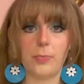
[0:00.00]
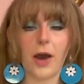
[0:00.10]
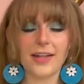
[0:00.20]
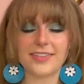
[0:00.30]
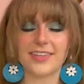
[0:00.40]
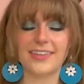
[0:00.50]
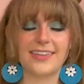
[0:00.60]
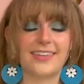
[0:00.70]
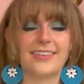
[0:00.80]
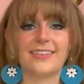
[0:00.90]
but
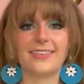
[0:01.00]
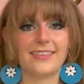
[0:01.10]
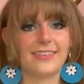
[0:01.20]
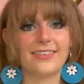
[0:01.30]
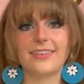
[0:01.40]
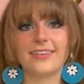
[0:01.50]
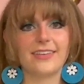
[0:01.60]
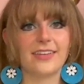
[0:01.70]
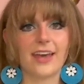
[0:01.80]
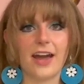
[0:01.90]

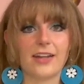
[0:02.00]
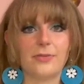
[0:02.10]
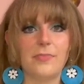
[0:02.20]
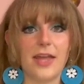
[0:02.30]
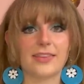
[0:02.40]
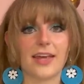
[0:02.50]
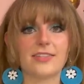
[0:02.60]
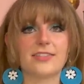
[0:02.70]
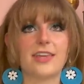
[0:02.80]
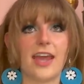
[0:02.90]
you gotta admit
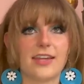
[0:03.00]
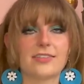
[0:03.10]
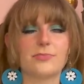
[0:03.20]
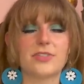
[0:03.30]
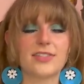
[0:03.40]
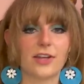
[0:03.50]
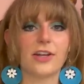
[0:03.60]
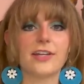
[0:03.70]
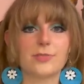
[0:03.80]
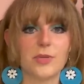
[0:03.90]
that takes some
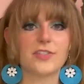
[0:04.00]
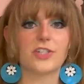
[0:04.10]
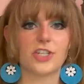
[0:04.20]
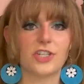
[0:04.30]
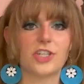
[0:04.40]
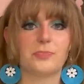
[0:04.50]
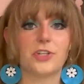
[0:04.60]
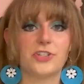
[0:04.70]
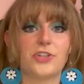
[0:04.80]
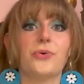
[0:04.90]
serious musicianship
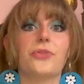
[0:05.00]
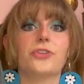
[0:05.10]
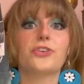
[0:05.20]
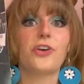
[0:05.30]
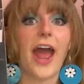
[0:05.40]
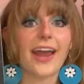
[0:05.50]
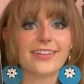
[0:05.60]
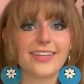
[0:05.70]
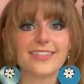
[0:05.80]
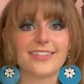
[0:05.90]
to do. The track
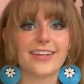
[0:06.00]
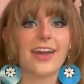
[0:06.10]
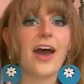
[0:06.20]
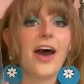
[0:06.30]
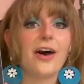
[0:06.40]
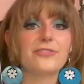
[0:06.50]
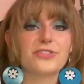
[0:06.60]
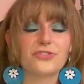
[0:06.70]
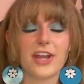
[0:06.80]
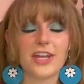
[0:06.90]
listing of
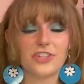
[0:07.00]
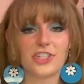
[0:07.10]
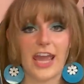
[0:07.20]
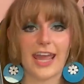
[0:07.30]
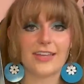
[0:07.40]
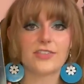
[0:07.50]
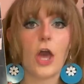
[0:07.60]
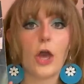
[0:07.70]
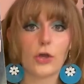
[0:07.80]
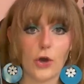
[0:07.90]
Strange Days
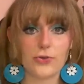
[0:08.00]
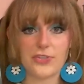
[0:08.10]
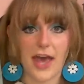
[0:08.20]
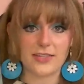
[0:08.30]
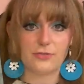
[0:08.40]
goes as